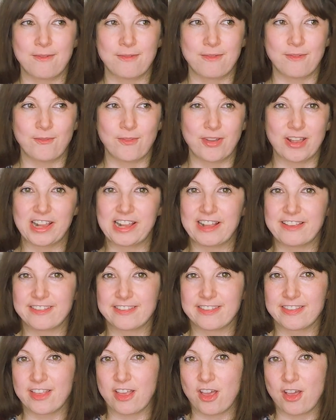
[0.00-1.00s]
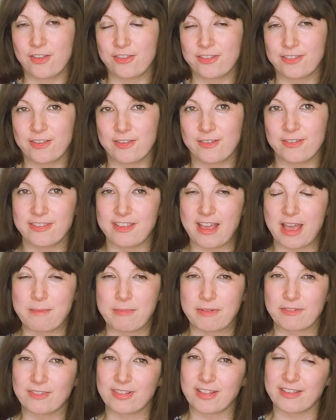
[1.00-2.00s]
which is also a
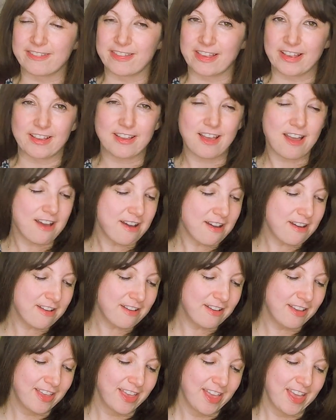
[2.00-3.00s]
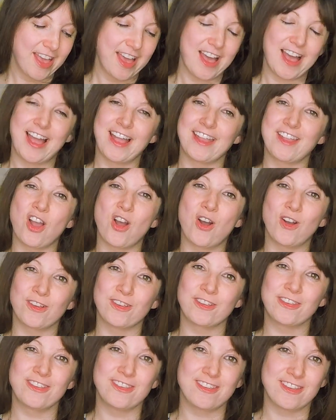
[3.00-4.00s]
type of classic car, and
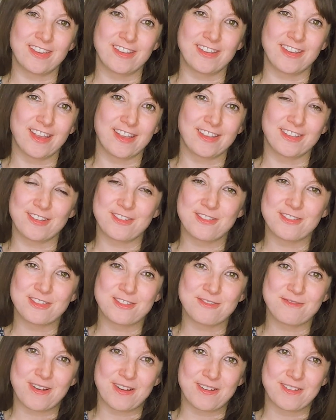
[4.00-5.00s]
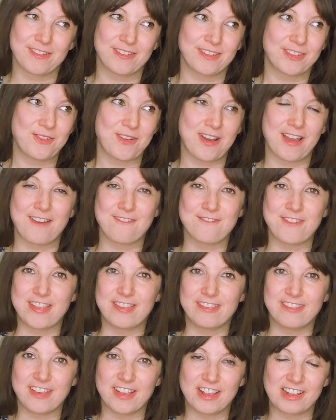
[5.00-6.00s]
Austin is another one that's quite a
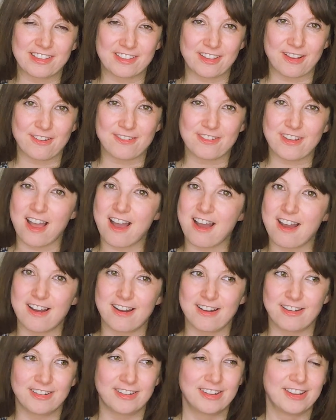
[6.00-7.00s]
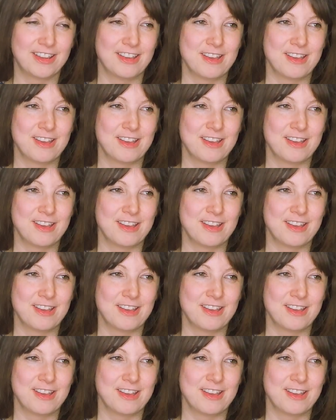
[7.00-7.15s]
vintage sort of car,